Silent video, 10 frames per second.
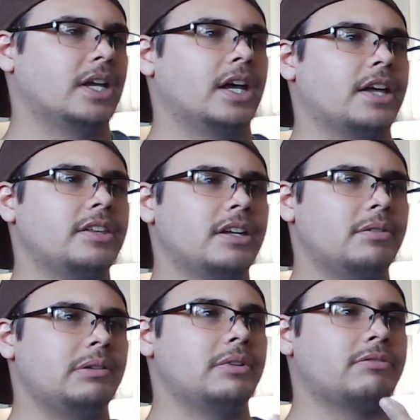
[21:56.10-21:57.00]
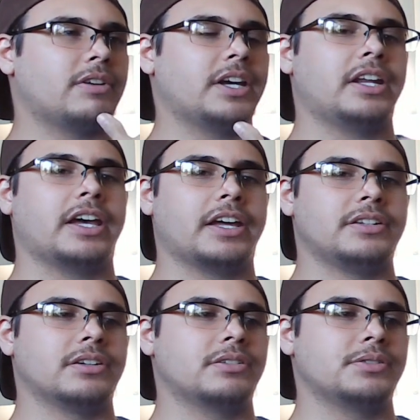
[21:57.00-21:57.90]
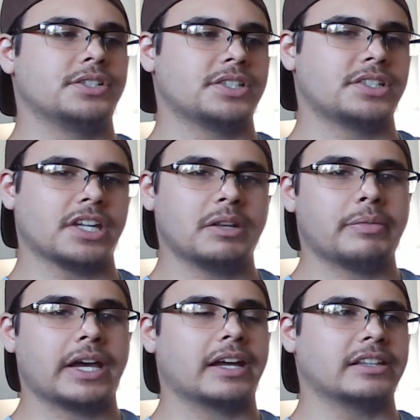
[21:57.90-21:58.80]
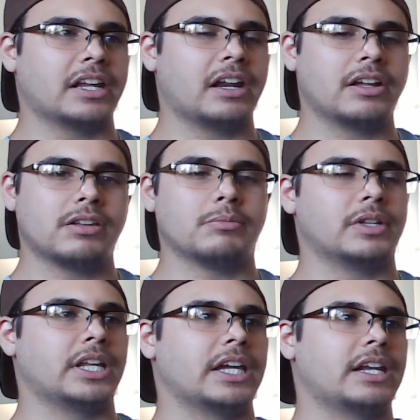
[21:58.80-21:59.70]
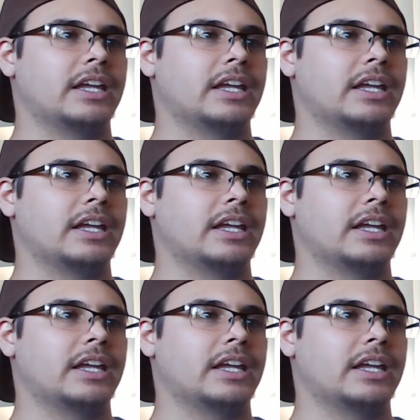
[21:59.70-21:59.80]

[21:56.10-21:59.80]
I think it would have been fine had Knuckle just stayed back, let it accumulate,